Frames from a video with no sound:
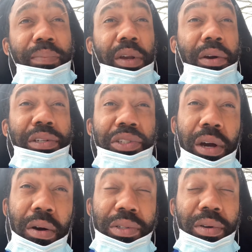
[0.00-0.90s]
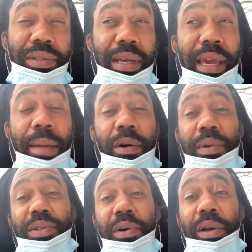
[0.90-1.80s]
Curtis Jones, as soon as he came on,
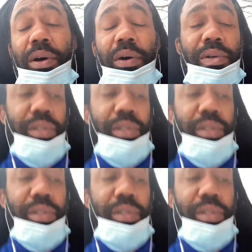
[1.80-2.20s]
we scored a goal.